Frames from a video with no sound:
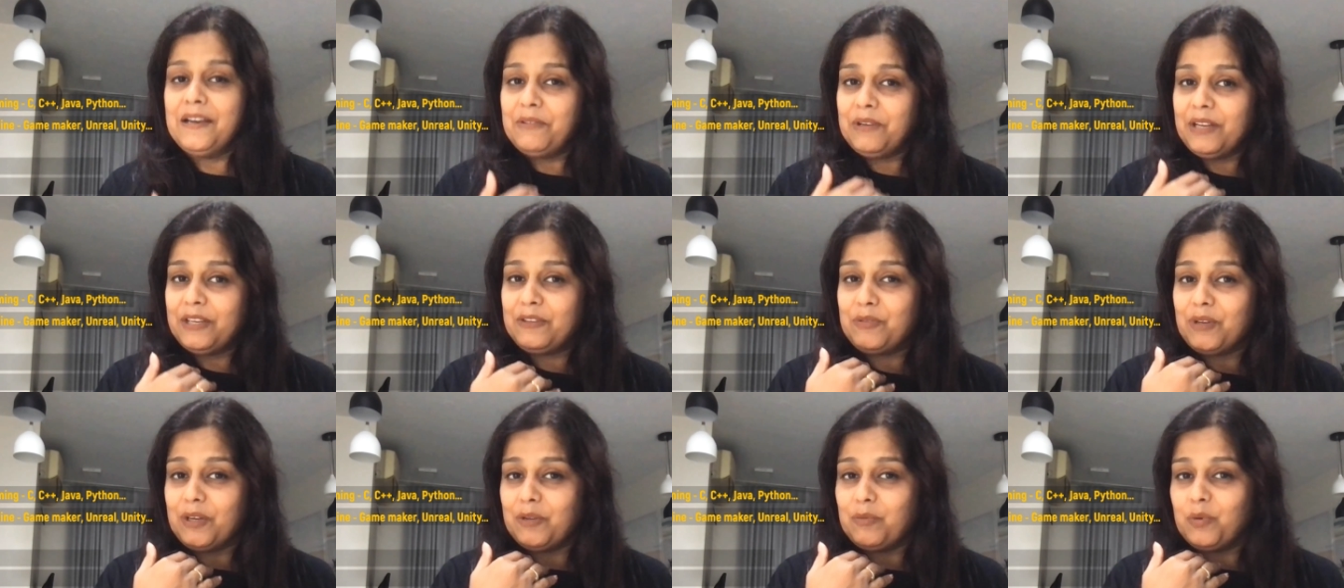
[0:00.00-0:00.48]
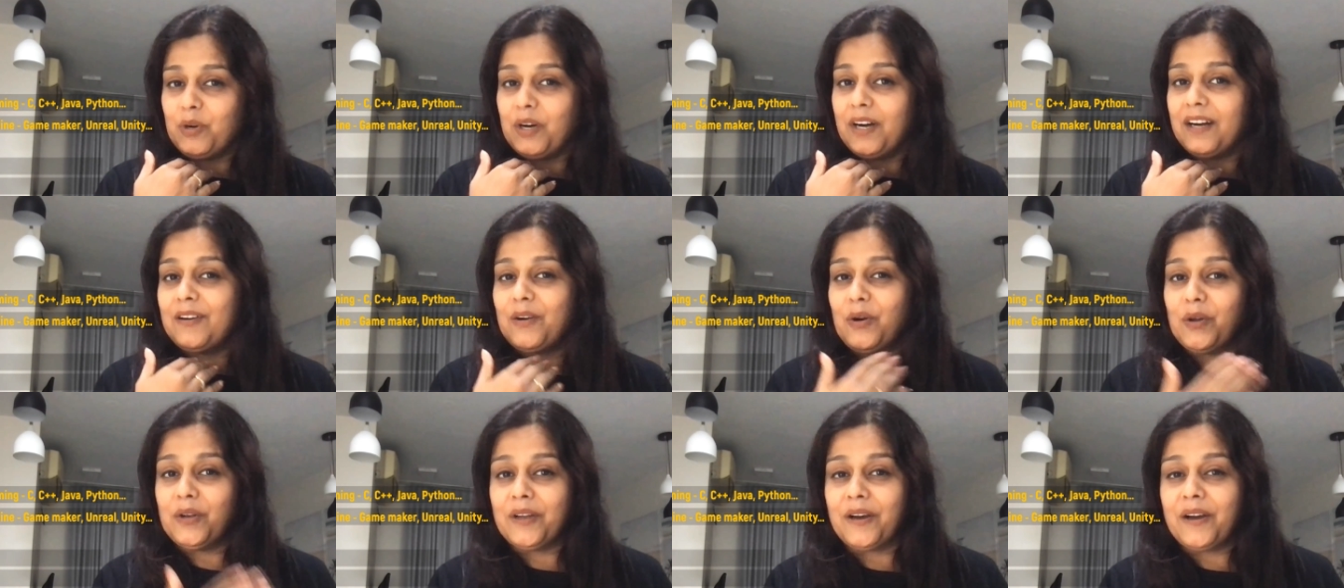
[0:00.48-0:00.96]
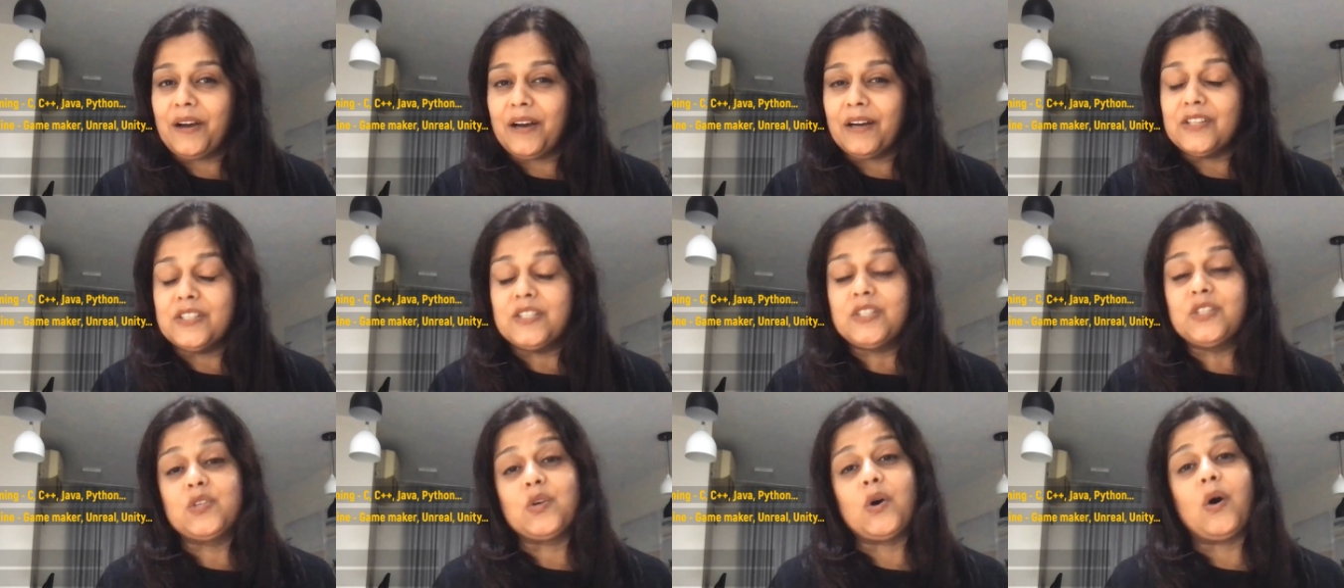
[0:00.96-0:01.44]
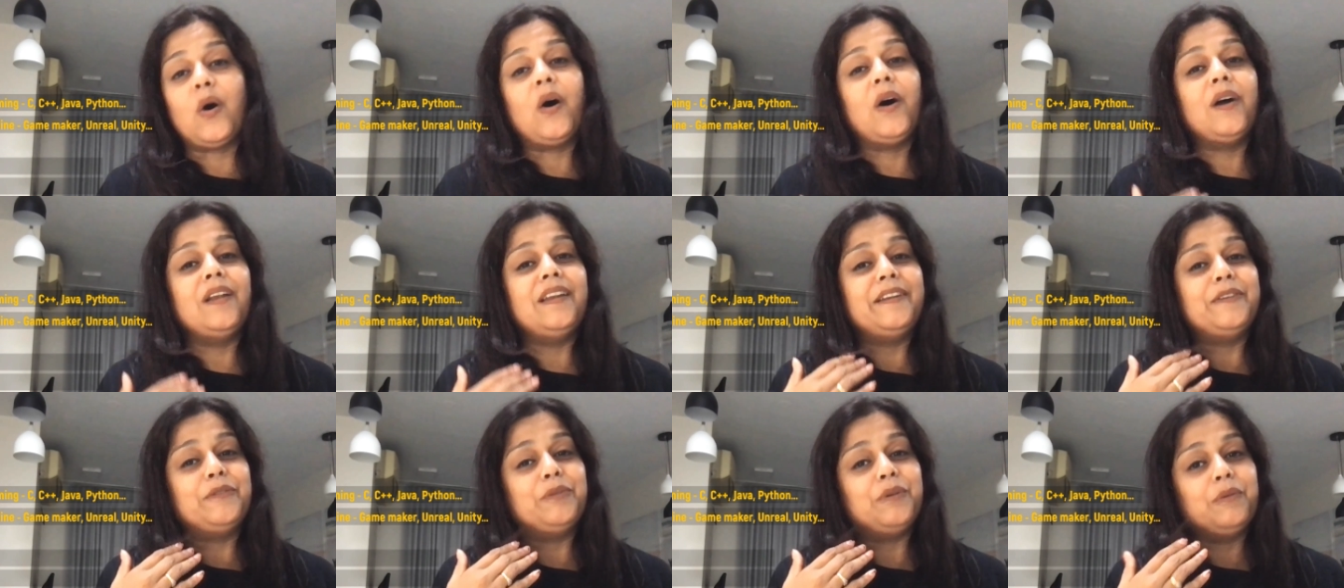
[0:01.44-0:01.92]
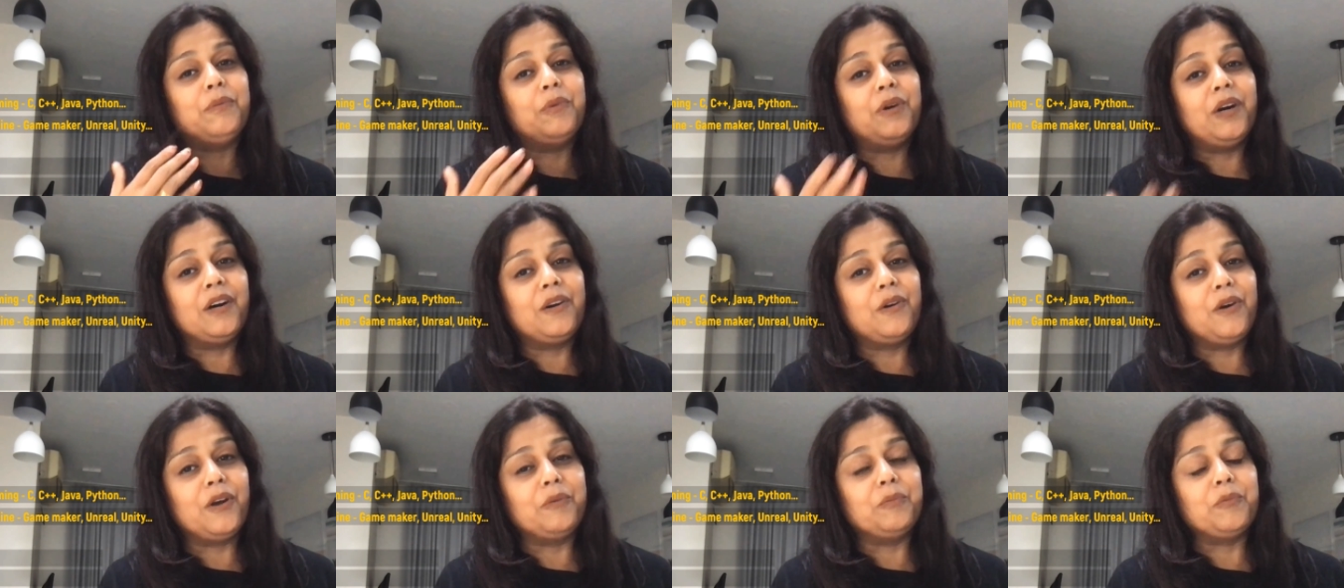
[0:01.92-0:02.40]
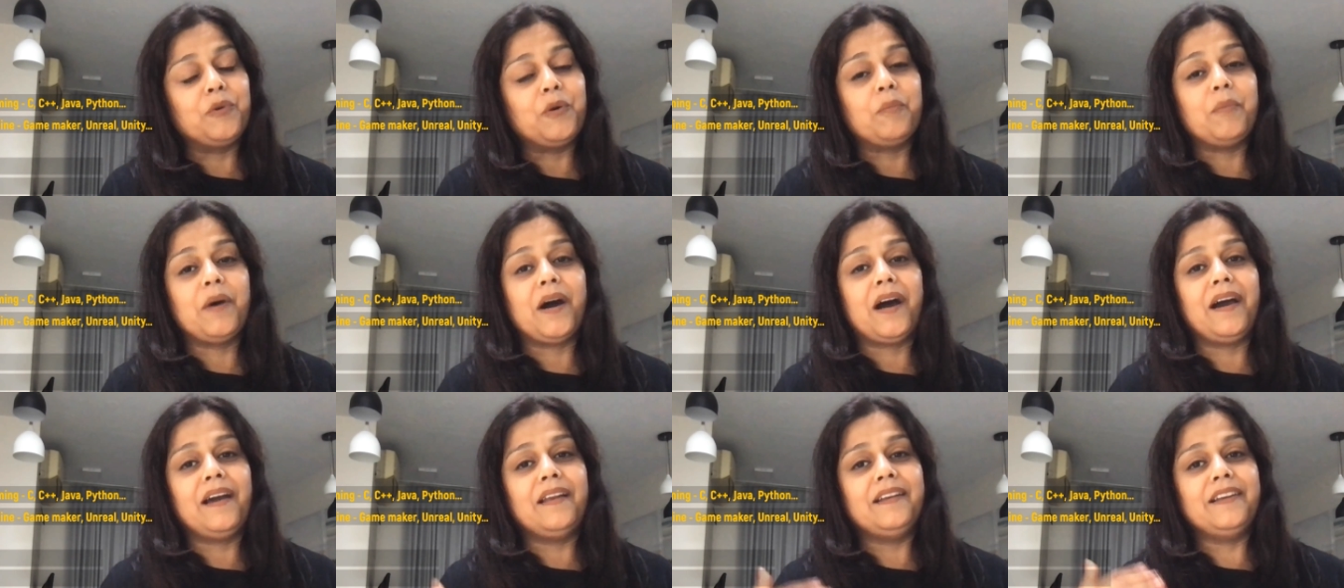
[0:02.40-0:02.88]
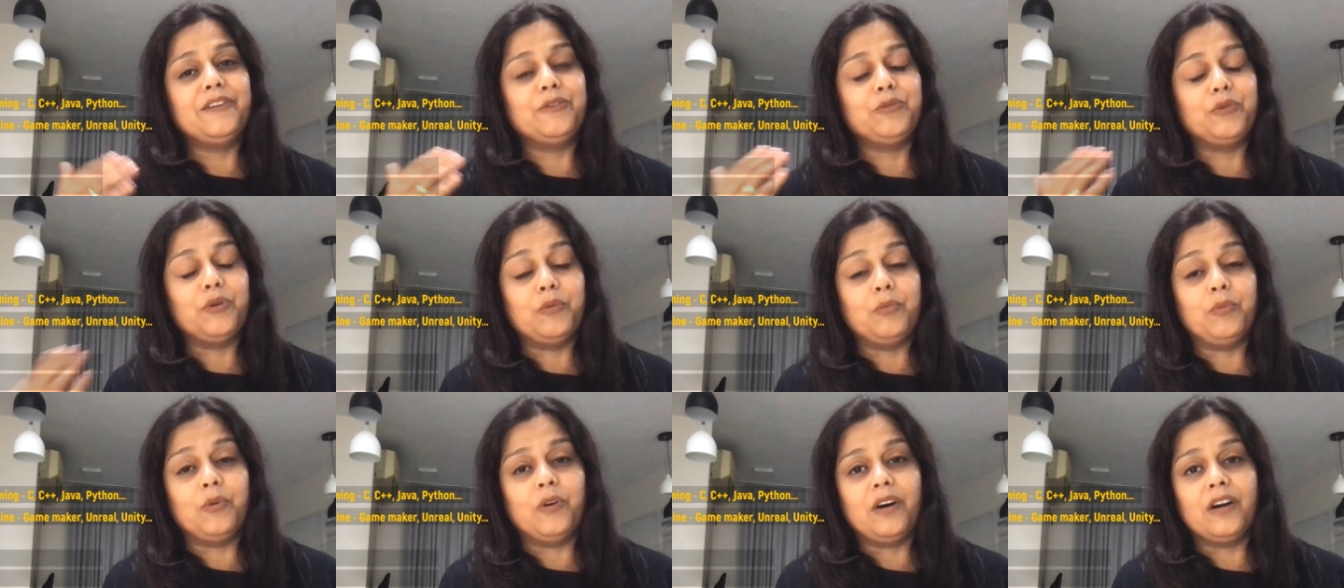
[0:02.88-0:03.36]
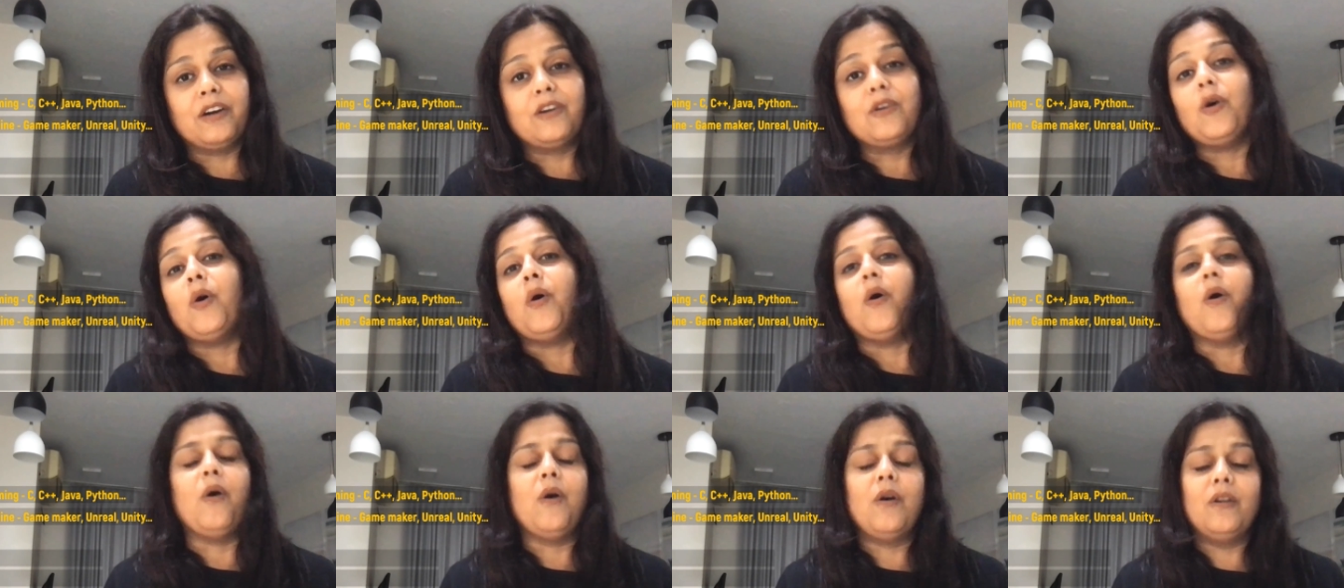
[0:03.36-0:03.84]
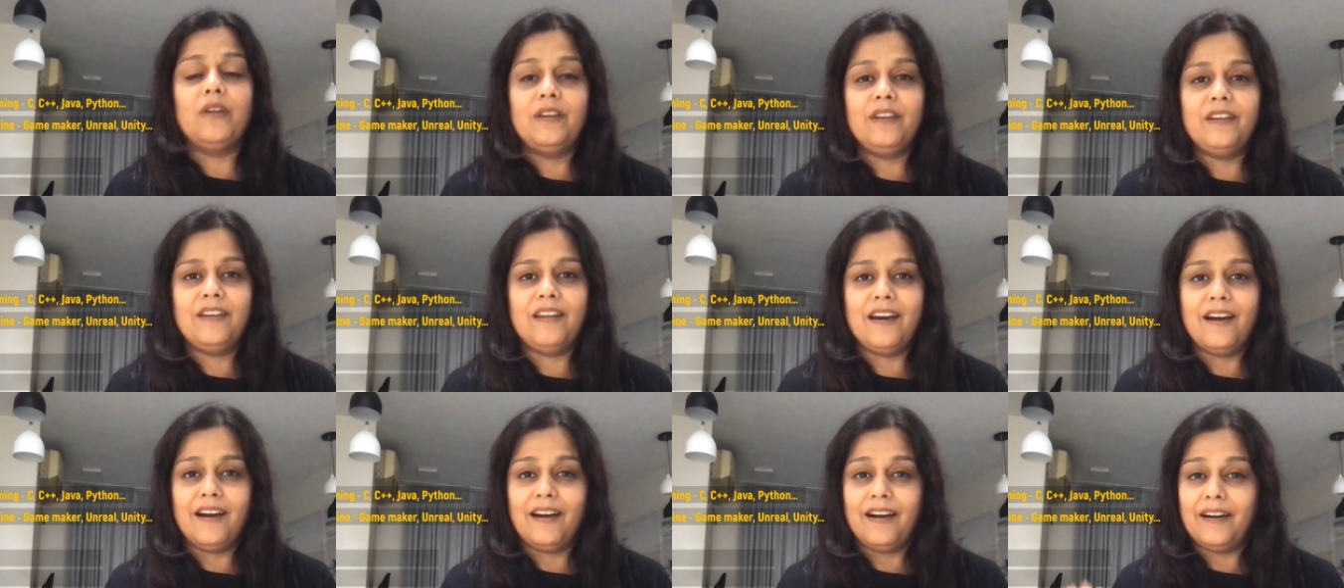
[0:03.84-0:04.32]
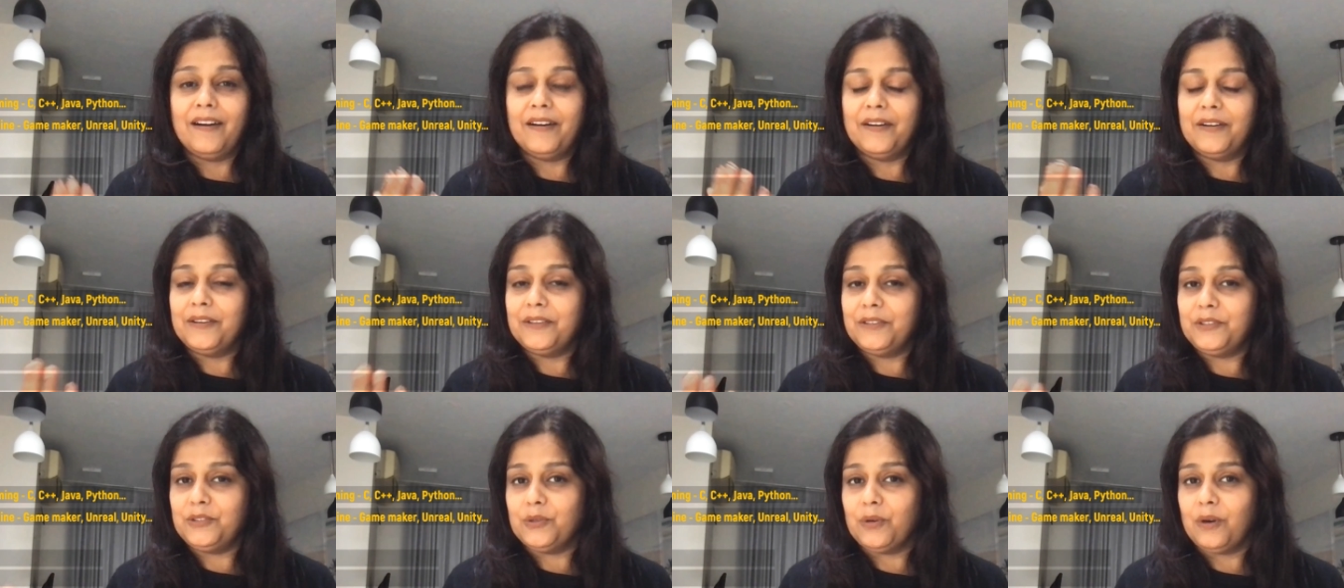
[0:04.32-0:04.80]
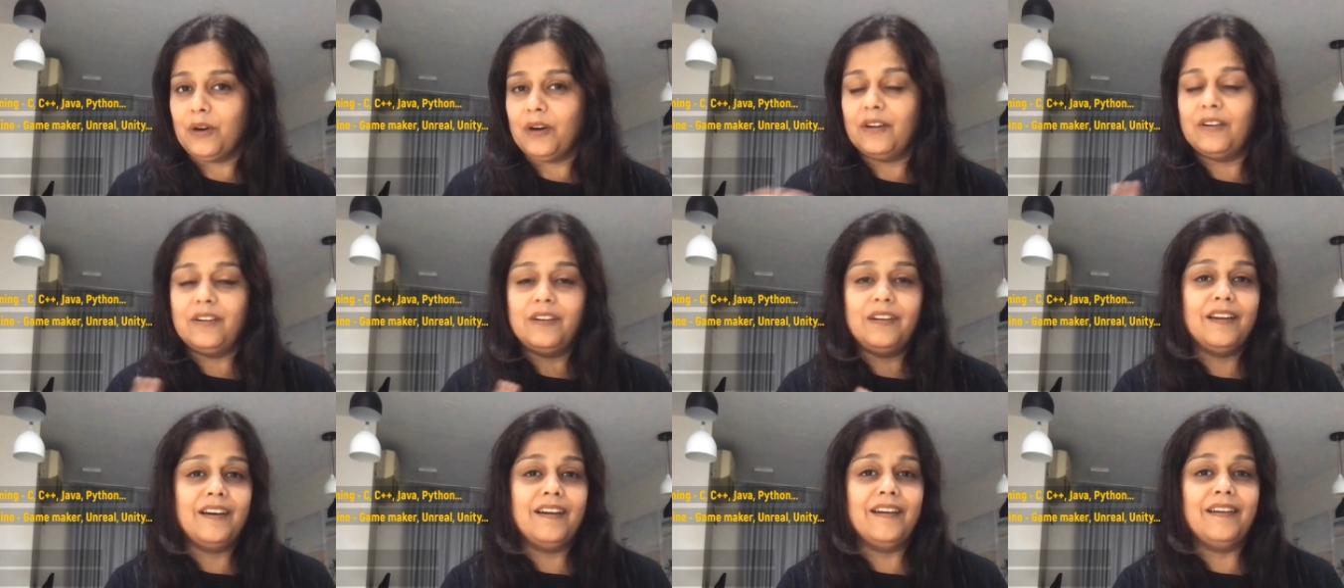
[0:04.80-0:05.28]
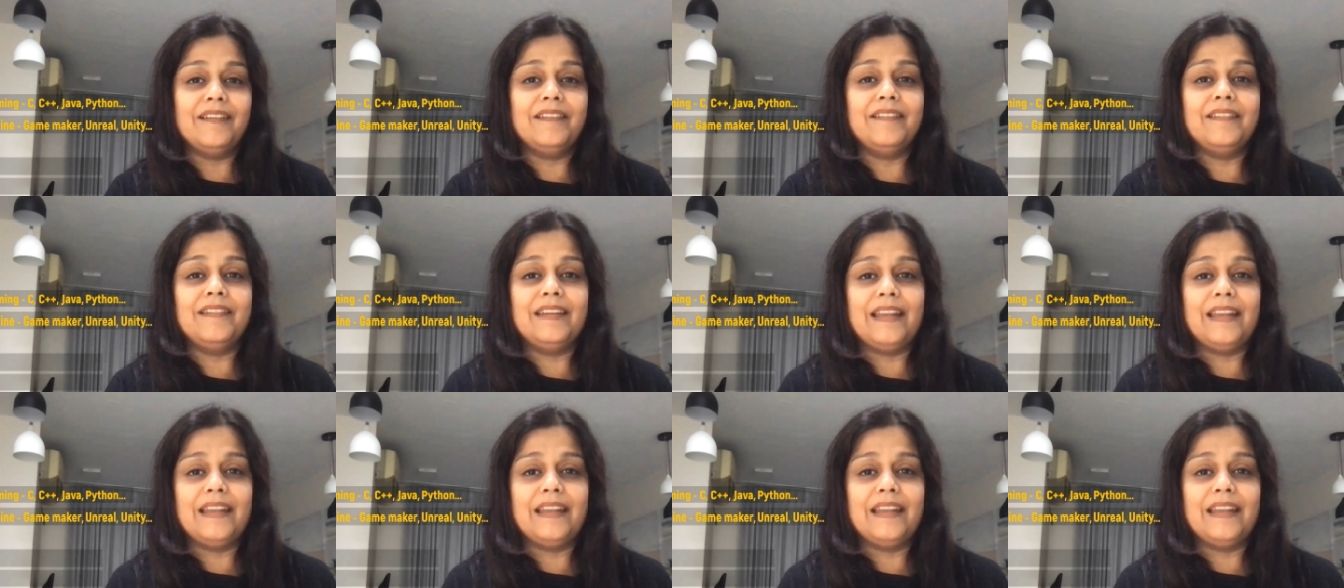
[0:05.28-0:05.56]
It will work on a console, it will work on mobile, it will work on uh, your uh,